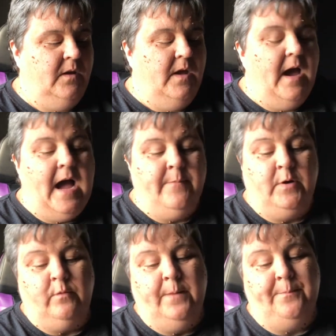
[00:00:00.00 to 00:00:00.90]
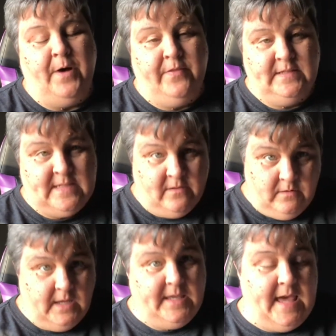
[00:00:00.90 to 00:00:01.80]
going to rip all this out
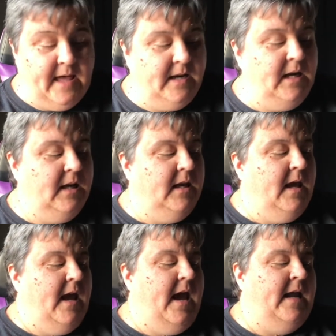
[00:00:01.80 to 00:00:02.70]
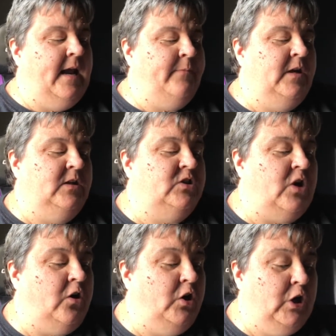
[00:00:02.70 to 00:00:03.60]
again, and I'm going to
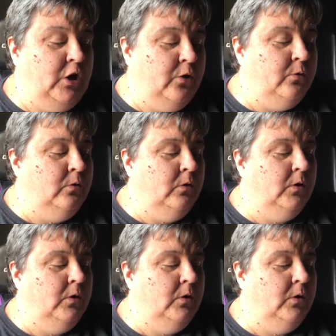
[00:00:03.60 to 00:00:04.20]
start new